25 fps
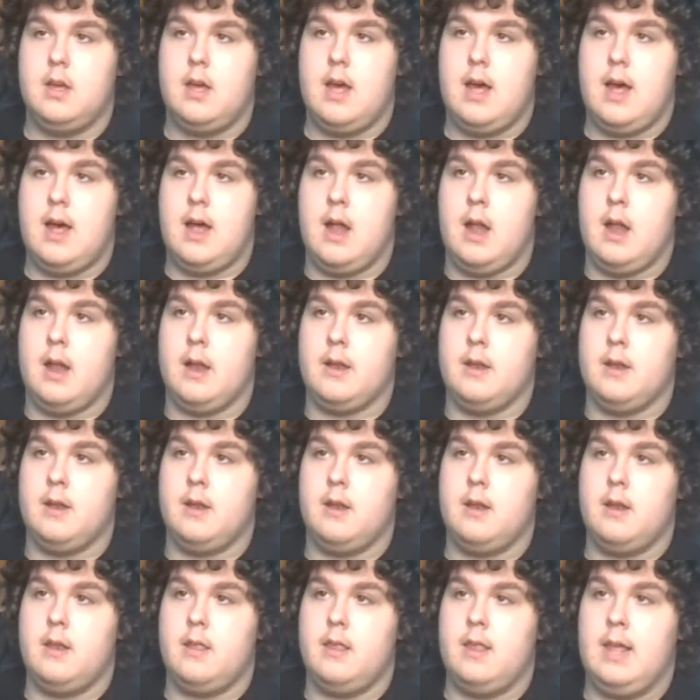and
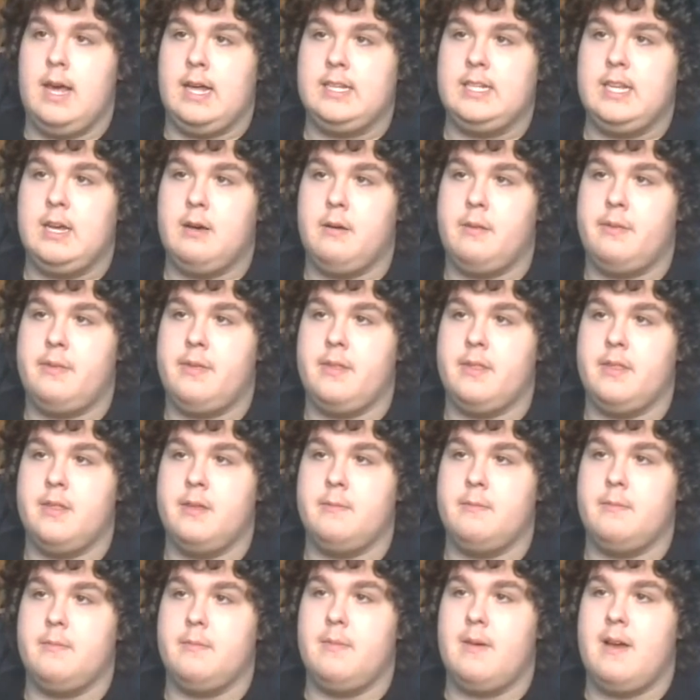that's how I think
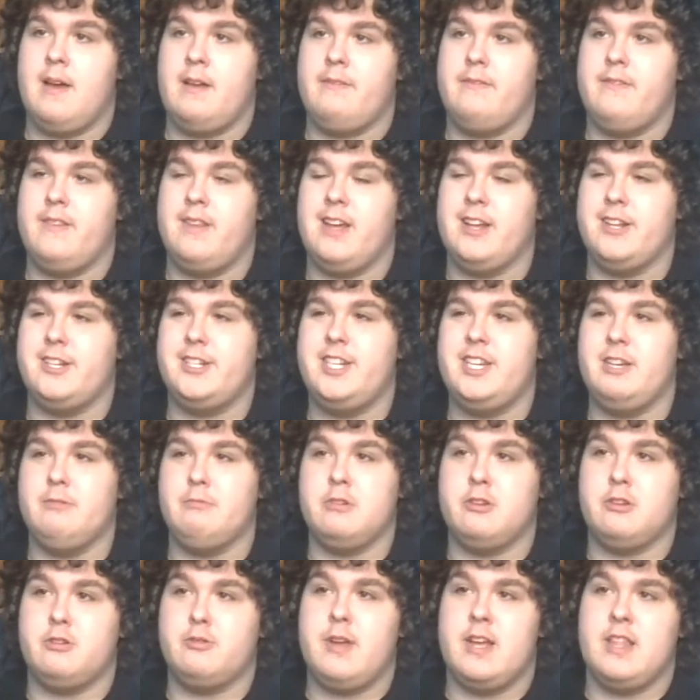that I feel like she
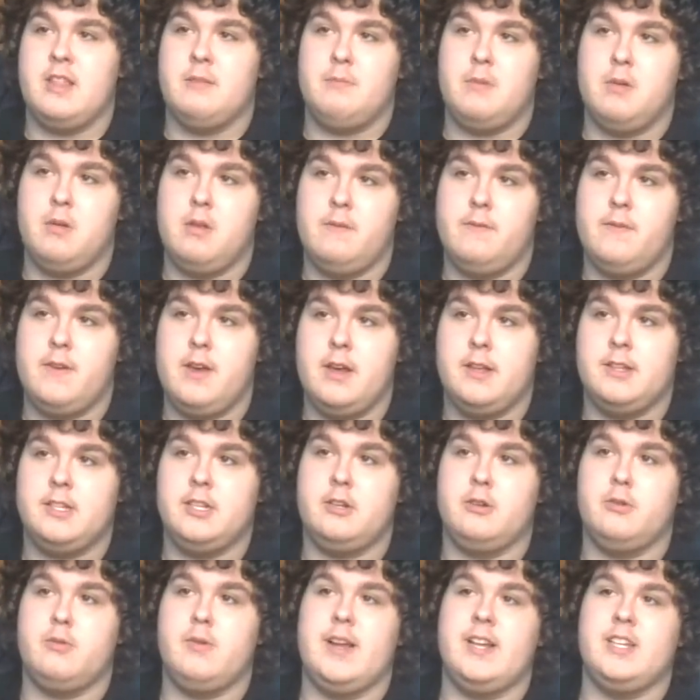would create the multiverse
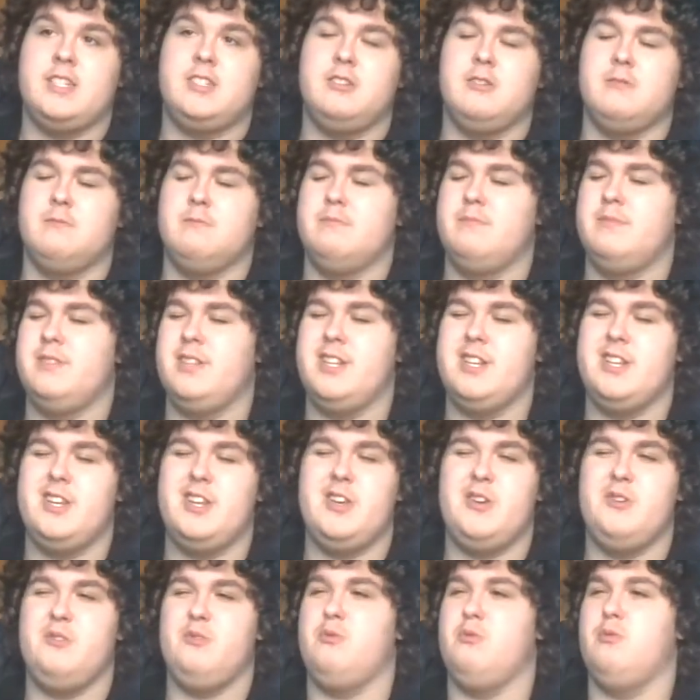and create some
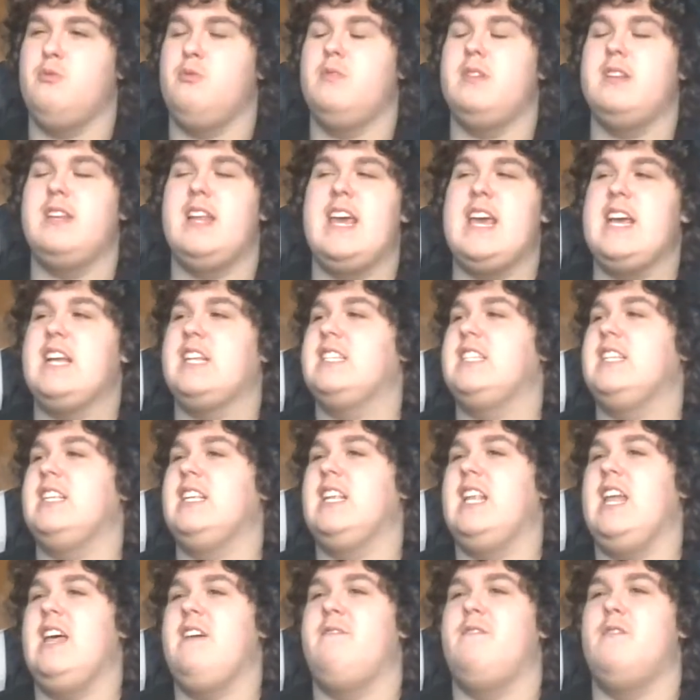new next
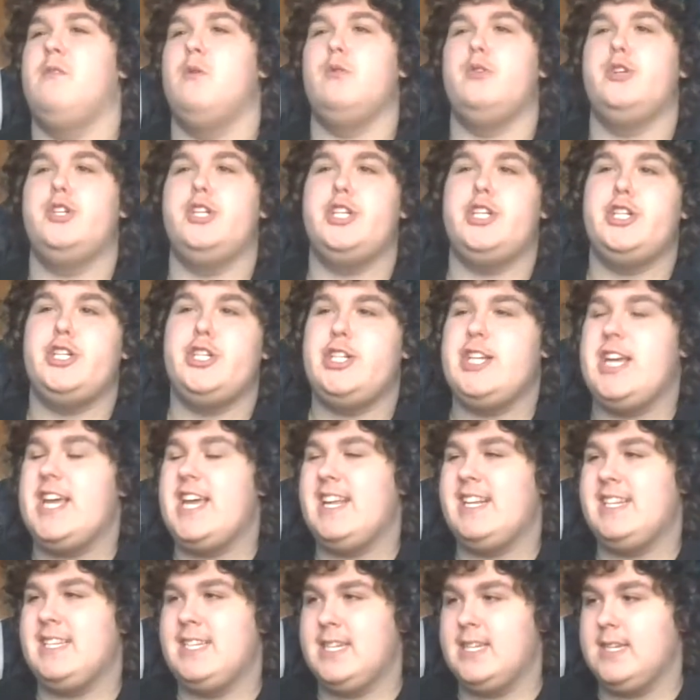level
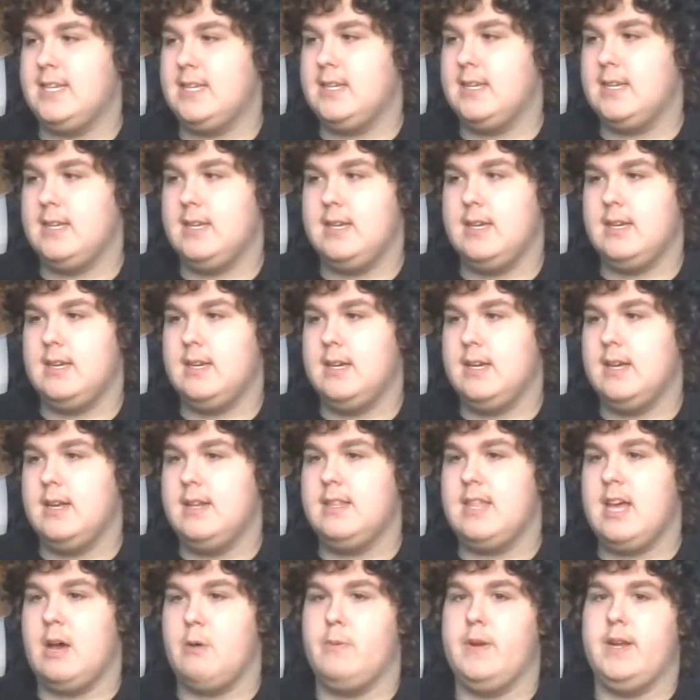shit
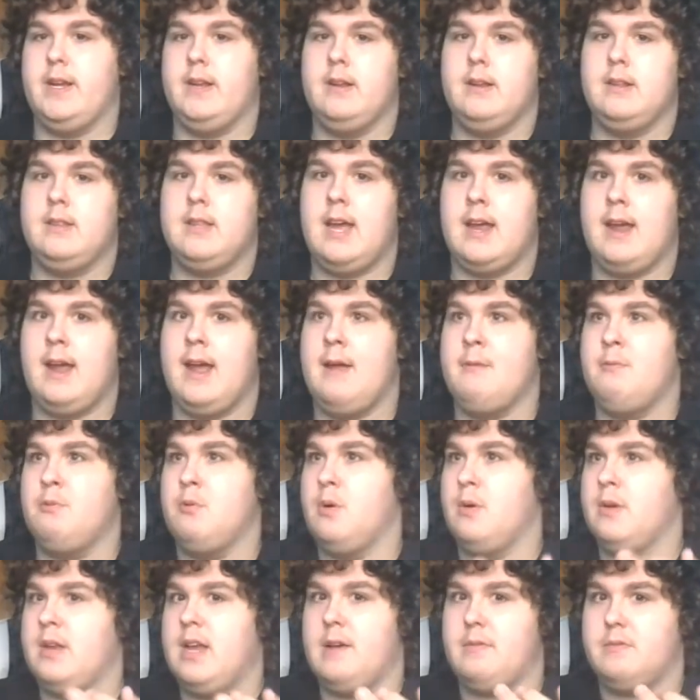that we that
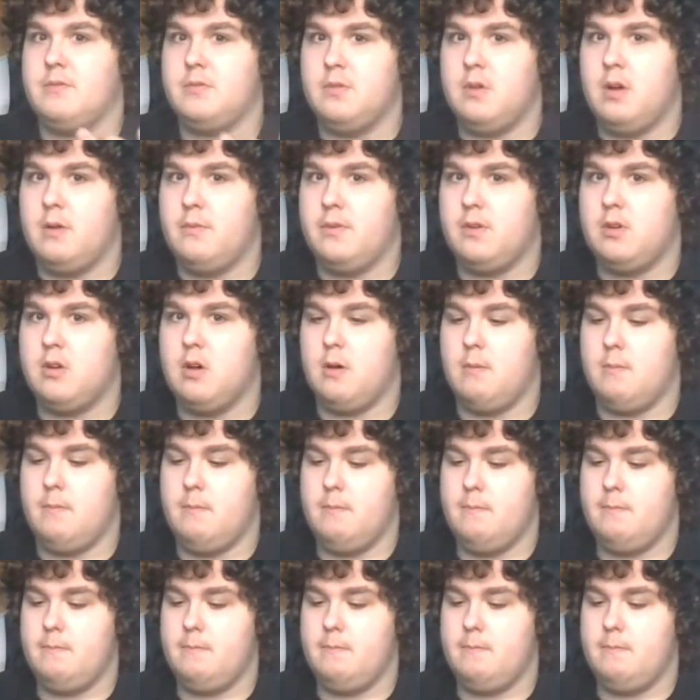everyone would have to overcome.